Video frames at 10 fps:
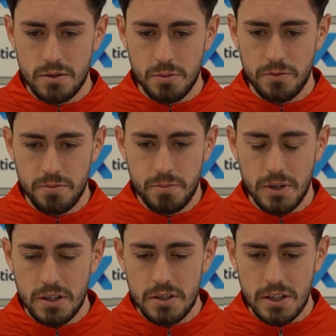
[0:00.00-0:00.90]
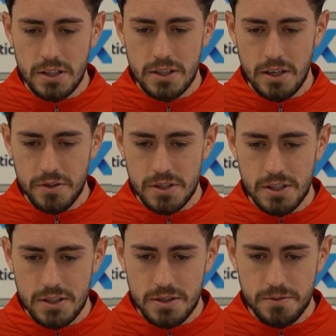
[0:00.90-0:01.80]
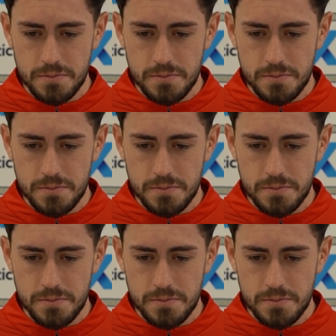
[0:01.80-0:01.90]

we've been decent ever since.